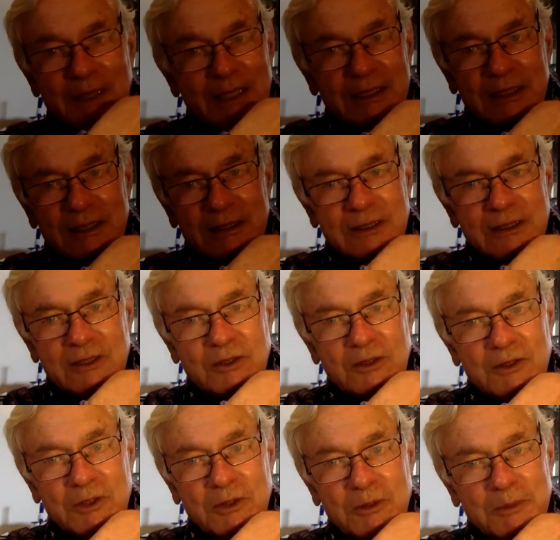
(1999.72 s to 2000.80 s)
not the
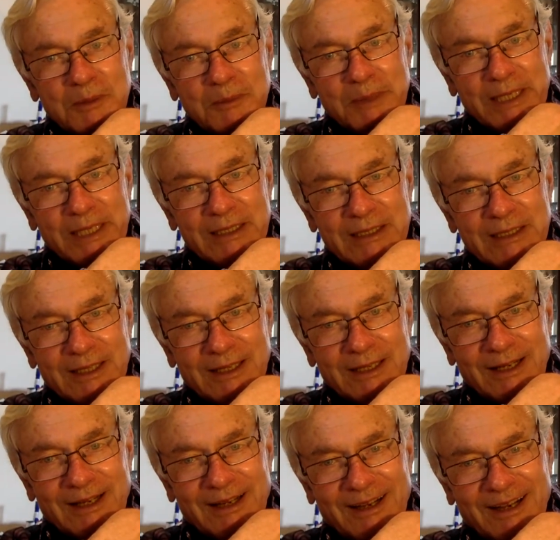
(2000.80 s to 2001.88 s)
good humor man.
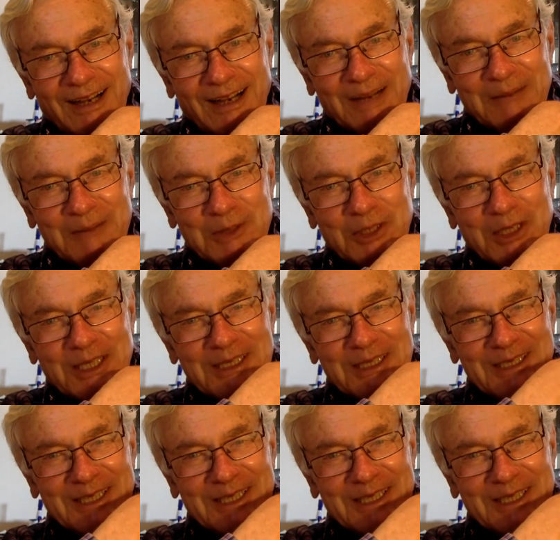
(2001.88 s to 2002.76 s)
I'm trying to